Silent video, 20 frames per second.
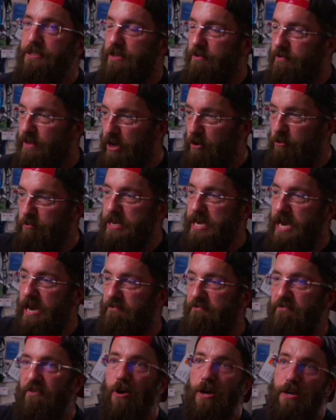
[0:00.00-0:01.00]
So that will be our
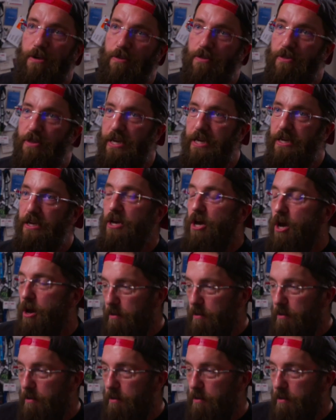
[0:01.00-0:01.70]
final thing,